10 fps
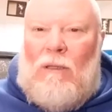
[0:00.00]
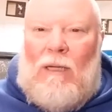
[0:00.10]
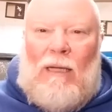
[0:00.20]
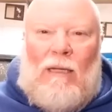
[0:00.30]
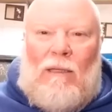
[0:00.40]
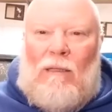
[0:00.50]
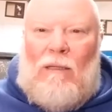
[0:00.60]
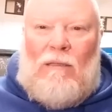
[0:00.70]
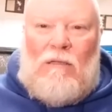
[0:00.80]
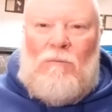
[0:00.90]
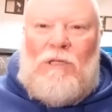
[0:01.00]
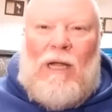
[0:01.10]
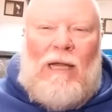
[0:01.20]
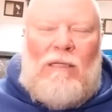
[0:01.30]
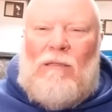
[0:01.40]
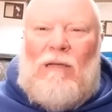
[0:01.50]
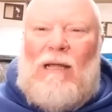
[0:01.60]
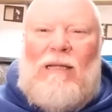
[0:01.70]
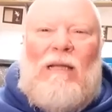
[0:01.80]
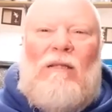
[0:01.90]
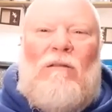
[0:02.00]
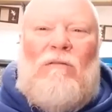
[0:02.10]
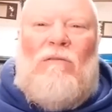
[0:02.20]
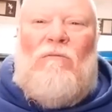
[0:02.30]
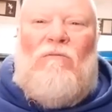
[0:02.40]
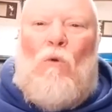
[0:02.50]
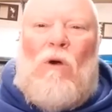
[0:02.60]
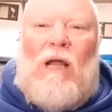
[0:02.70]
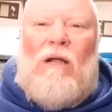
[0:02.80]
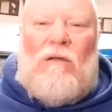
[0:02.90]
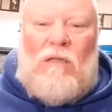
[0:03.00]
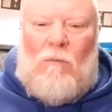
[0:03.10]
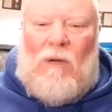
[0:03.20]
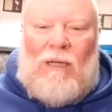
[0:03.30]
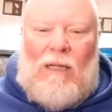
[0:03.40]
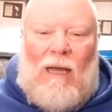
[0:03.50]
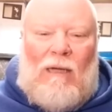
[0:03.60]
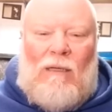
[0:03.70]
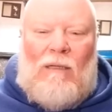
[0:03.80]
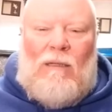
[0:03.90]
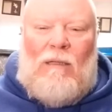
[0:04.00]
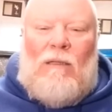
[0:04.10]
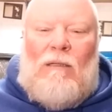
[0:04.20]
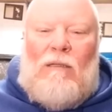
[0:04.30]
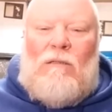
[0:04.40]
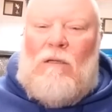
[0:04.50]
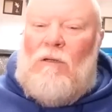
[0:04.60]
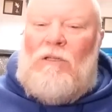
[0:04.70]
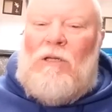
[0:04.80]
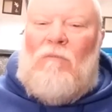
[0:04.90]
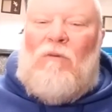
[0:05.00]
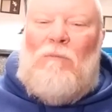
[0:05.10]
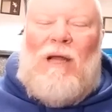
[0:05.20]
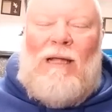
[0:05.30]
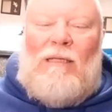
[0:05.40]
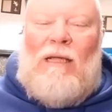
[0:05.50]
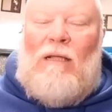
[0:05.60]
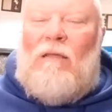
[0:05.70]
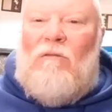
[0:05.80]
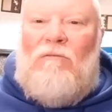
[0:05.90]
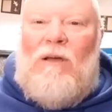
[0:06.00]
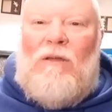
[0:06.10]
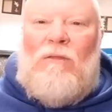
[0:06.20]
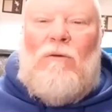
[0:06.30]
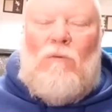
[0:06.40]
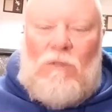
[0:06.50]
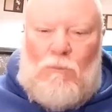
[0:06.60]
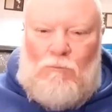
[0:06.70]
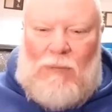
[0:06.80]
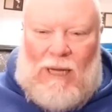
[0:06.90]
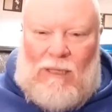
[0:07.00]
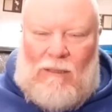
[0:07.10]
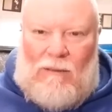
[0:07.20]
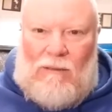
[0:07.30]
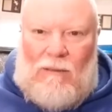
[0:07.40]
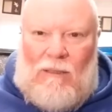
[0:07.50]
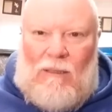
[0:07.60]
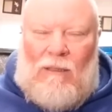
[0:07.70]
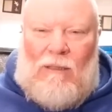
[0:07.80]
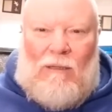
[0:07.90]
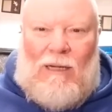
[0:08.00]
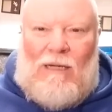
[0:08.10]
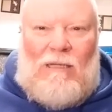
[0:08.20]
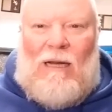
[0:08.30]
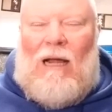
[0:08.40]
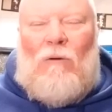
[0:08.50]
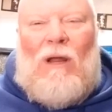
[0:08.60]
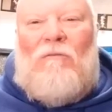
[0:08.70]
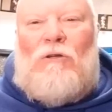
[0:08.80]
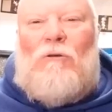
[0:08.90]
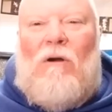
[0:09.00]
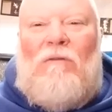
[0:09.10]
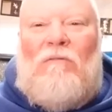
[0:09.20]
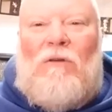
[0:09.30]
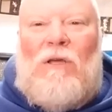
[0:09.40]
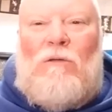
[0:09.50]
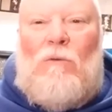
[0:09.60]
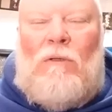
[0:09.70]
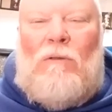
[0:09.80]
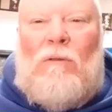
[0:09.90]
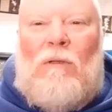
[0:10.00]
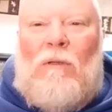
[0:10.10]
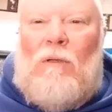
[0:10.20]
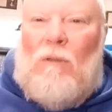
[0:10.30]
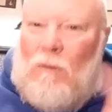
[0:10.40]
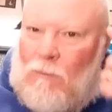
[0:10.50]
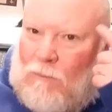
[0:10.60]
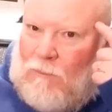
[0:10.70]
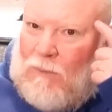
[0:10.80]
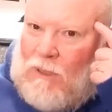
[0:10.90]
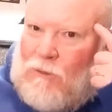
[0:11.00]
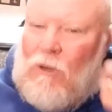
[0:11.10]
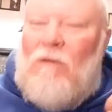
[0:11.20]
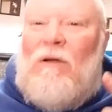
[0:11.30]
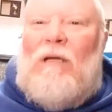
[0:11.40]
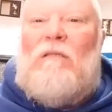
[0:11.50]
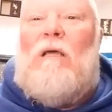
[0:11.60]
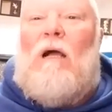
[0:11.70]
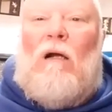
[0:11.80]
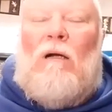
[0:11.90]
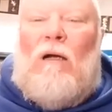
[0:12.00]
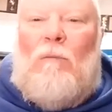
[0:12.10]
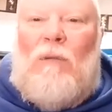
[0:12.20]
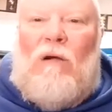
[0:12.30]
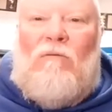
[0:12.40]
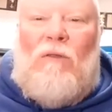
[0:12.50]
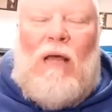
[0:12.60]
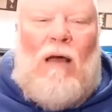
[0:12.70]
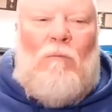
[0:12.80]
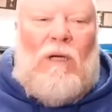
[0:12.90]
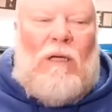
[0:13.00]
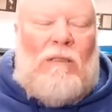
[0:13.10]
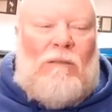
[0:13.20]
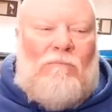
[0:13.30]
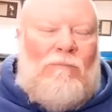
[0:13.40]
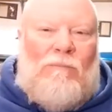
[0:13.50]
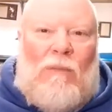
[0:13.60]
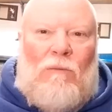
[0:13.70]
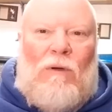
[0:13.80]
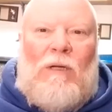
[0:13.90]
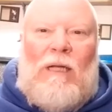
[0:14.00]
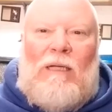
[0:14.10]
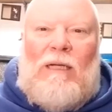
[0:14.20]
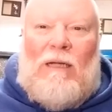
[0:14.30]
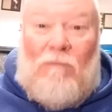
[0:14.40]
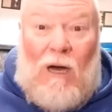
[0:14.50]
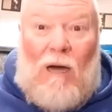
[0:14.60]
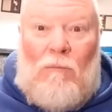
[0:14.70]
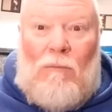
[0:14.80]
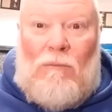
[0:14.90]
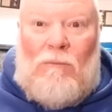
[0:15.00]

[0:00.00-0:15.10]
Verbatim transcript: and uh, some change, 1940 or something like that. So to jump from 19th to 5th was big. And like I said, I don't have a trophy for this one, but the trophy is there up there for that because I really didn't give up